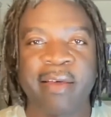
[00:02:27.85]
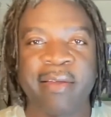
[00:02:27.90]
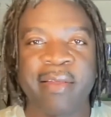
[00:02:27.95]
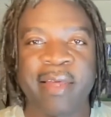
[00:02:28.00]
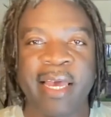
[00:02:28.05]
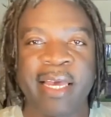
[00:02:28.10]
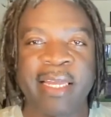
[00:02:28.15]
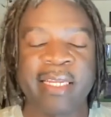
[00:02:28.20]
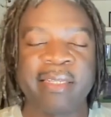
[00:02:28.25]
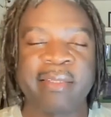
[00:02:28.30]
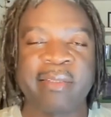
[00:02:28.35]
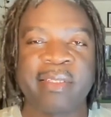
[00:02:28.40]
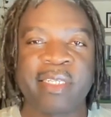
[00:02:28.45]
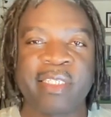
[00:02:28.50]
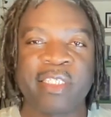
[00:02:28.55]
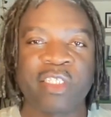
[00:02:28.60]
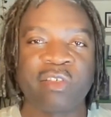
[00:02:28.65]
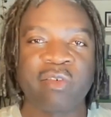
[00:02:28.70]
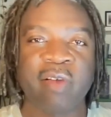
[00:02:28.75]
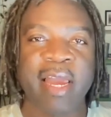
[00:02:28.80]
And the
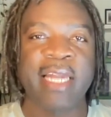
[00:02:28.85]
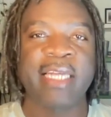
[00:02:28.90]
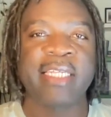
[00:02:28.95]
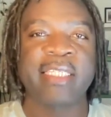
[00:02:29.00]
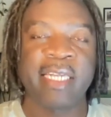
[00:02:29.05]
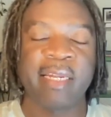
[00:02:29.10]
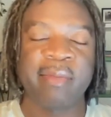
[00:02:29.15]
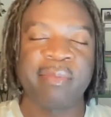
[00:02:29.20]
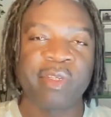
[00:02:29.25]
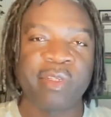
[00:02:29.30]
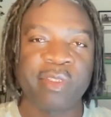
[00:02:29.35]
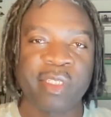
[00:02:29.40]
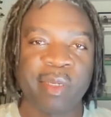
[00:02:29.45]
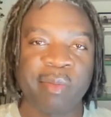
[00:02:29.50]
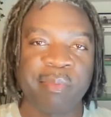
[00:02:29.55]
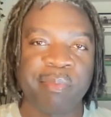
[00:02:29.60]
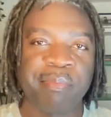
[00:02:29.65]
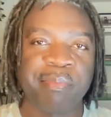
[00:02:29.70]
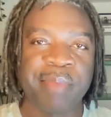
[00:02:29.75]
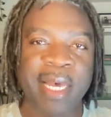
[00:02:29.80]
strategy that I'm
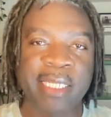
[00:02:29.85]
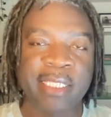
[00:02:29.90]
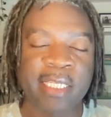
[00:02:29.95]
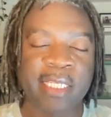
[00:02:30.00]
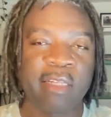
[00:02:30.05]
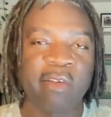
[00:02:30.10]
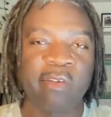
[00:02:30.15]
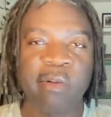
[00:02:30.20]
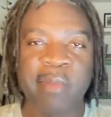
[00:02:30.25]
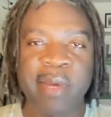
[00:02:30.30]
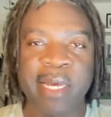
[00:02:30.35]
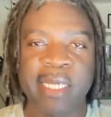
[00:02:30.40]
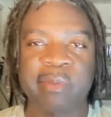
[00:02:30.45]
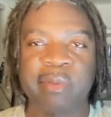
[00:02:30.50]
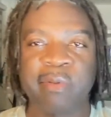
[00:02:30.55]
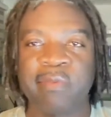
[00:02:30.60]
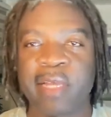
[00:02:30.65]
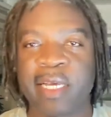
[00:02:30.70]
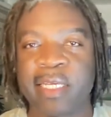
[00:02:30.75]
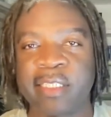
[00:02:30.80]
using basically reminds me
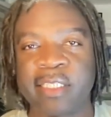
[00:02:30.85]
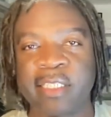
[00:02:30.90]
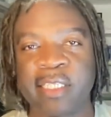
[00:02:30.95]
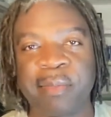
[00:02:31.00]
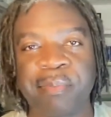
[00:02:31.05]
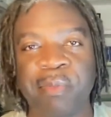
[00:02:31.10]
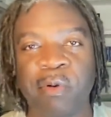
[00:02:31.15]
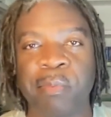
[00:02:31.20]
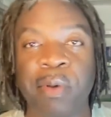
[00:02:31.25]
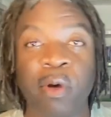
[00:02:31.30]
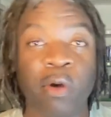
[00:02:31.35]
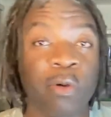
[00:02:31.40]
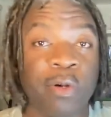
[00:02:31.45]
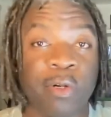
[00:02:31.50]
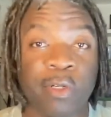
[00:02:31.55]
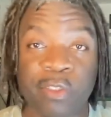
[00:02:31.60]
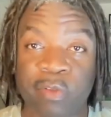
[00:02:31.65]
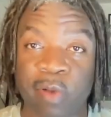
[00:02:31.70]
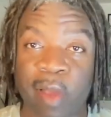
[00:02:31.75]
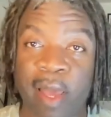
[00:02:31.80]
of like simple poker
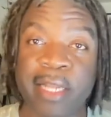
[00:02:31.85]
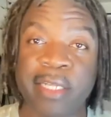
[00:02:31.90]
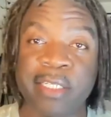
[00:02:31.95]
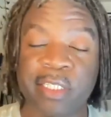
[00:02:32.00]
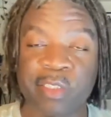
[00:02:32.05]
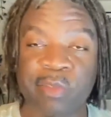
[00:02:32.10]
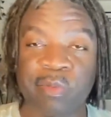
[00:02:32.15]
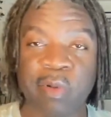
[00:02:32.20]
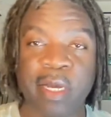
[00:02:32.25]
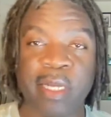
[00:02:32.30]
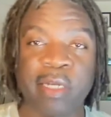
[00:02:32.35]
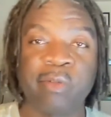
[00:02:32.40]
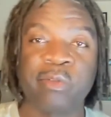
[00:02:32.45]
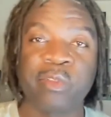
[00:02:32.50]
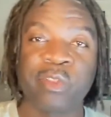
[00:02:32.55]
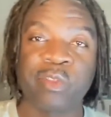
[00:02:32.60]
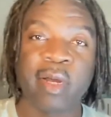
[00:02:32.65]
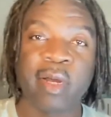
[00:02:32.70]
strategies where I don't